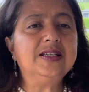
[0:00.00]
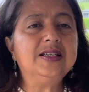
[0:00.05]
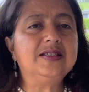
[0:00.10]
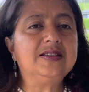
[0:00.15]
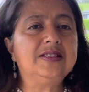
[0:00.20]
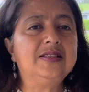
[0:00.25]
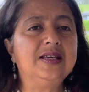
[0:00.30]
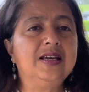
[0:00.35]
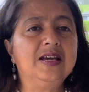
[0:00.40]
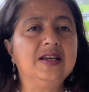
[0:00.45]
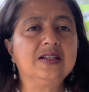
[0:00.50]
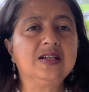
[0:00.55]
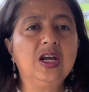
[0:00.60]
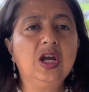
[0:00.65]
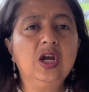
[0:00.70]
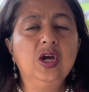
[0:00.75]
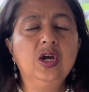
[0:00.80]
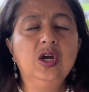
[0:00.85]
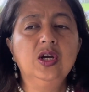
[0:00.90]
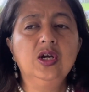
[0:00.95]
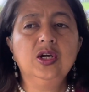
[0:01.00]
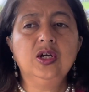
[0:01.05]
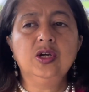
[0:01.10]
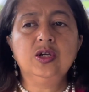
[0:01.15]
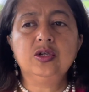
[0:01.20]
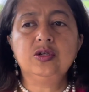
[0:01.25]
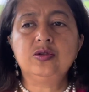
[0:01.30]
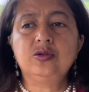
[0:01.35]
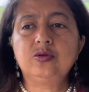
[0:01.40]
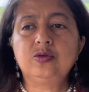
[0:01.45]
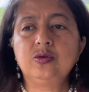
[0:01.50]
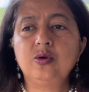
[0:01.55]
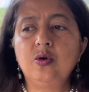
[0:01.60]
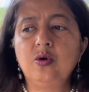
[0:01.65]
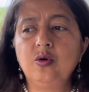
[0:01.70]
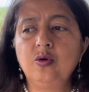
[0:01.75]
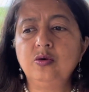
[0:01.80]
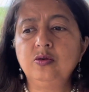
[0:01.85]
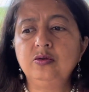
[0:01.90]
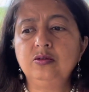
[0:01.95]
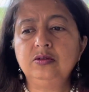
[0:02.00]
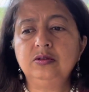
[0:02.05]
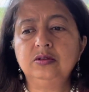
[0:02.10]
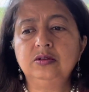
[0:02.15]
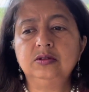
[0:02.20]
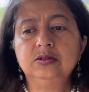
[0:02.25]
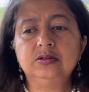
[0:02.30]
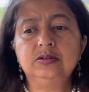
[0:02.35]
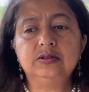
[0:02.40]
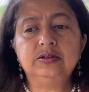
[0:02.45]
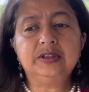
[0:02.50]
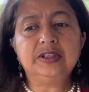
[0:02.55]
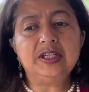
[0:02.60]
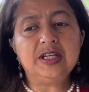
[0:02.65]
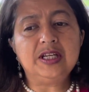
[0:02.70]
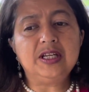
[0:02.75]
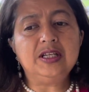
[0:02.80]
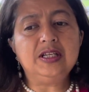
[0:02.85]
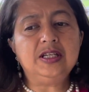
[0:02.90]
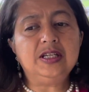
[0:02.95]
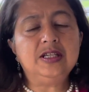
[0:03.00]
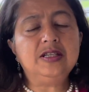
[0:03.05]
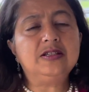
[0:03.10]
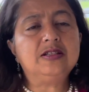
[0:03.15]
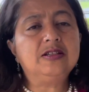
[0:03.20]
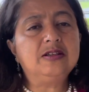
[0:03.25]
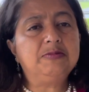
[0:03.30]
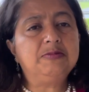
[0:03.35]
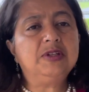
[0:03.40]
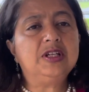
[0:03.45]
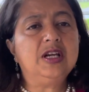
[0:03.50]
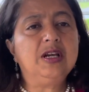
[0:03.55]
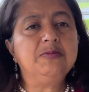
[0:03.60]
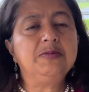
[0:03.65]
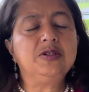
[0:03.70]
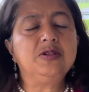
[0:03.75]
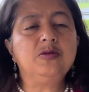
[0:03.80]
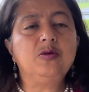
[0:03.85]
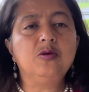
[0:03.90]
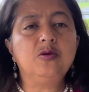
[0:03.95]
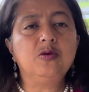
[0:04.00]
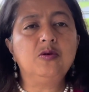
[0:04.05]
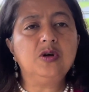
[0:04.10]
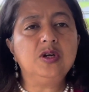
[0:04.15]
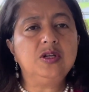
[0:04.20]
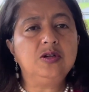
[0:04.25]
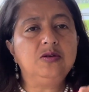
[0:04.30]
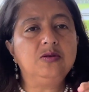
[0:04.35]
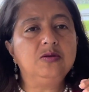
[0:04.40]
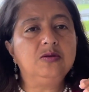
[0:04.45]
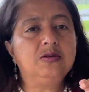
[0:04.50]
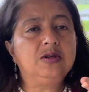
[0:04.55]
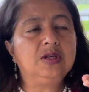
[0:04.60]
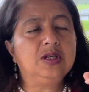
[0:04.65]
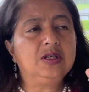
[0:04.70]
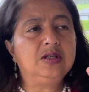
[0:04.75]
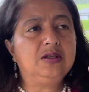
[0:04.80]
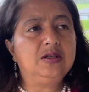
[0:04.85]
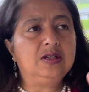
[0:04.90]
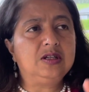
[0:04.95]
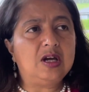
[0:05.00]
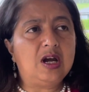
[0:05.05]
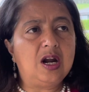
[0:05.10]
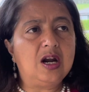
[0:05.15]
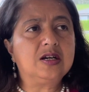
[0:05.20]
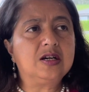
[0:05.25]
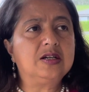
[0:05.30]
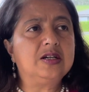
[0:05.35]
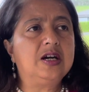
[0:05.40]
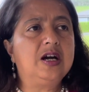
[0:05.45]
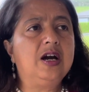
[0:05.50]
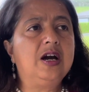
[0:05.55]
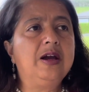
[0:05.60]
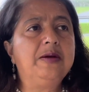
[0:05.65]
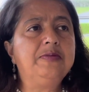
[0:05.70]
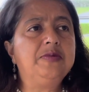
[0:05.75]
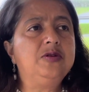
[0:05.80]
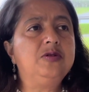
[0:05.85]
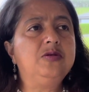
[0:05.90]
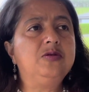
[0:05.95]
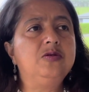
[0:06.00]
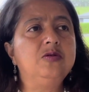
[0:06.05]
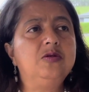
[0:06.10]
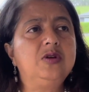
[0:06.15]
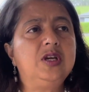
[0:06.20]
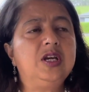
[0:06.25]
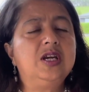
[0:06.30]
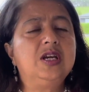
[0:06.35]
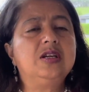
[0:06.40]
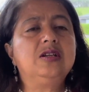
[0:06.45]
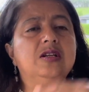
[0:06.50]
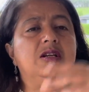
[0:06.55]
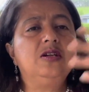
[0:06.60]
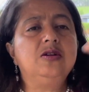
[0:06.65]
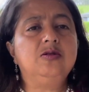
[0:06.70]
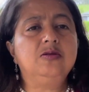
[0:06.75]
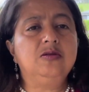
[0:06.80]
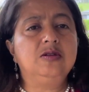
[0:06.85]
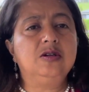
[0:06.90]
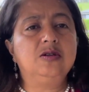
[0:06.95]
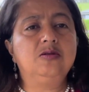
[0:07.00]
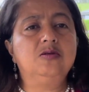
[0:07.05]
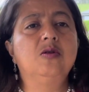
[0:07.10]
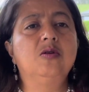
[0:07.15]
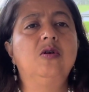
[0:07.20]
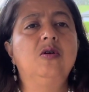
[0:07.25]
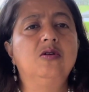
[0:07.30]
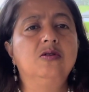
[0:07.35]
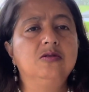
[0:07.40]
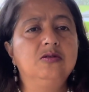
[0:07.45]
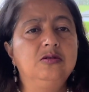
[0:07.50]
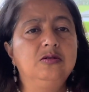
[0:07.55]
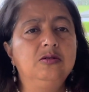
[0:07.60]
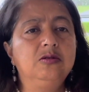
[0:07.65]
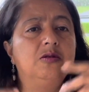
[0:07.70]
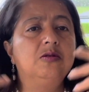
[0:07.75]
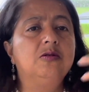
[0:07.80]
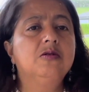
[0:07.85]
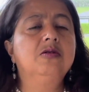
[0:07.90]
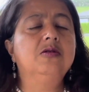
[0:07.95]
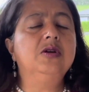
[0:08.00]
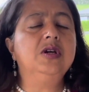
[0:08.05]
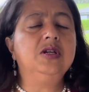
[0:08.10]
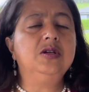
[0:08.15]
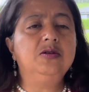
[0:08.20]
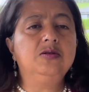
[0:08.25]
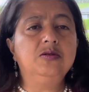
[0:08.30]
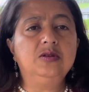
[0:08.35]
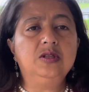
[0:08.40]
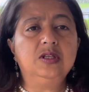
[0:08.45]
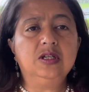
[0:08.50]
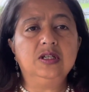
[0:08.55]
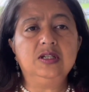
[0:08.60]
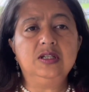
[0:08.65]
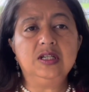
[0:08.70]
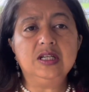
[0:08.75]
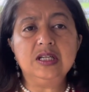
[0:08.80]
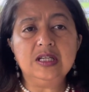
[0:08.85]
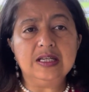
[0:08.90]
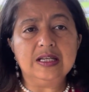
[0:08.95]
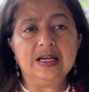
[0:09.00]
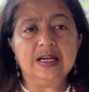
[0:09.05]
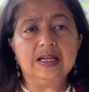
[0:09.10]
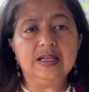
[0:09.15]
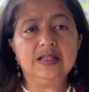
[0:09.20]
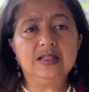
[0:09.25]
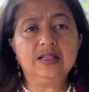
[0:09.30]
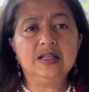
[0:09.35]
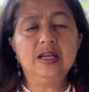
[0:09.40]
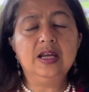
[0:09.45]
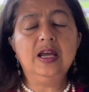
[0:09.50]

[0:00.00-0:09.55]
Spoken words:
is that soul really sometimes go into the dark time to get into the dawn, to go into the daylight.